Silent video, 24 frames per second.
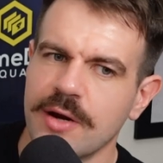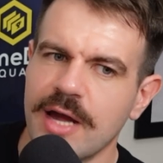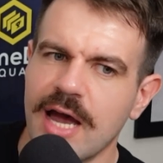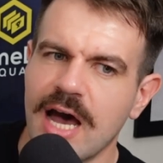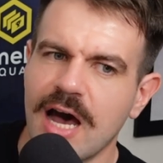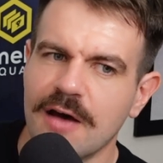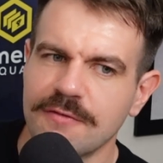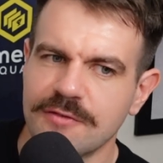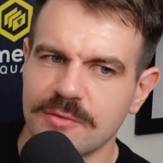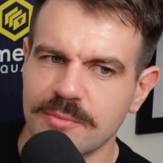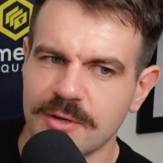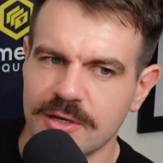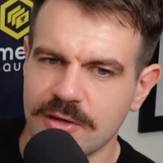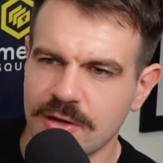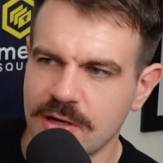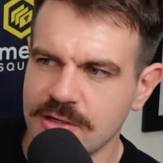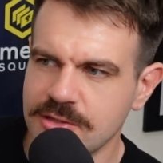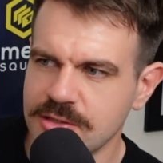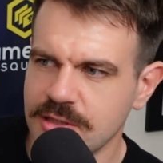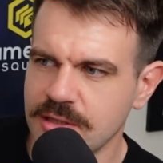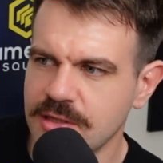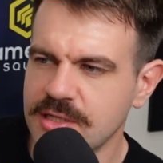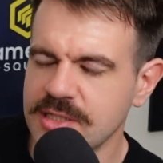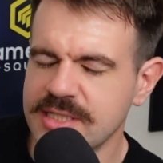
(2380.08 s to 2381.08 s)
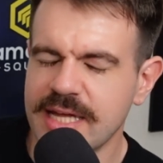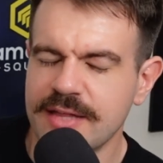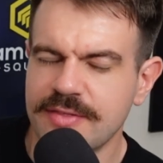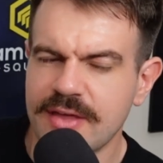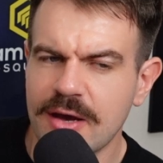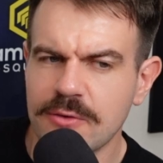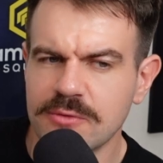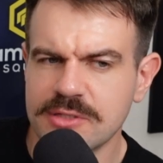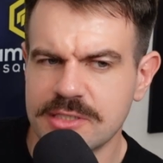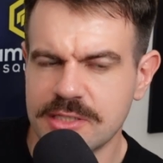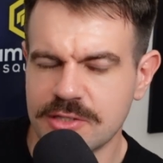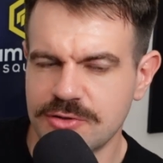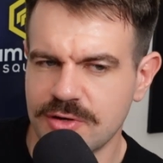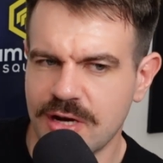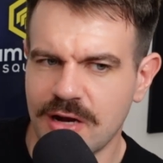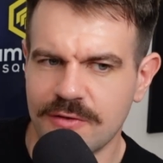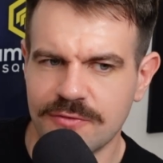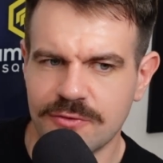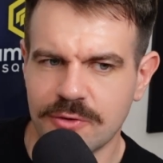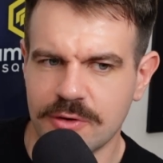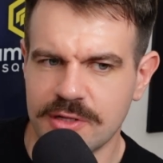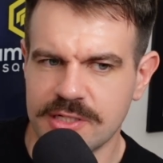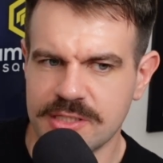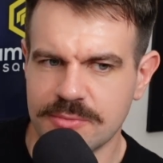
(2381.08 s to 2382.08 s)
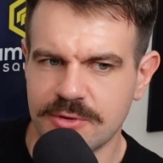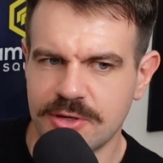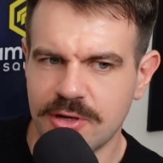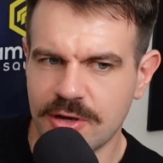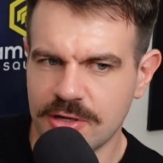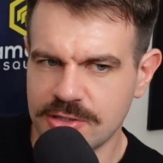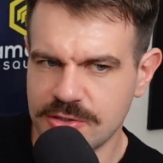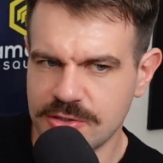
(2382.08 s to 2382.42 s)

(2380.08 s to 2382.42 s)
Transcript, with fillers: uh, after oh, McKercher. Because like, that was the draft, obviously. McKercher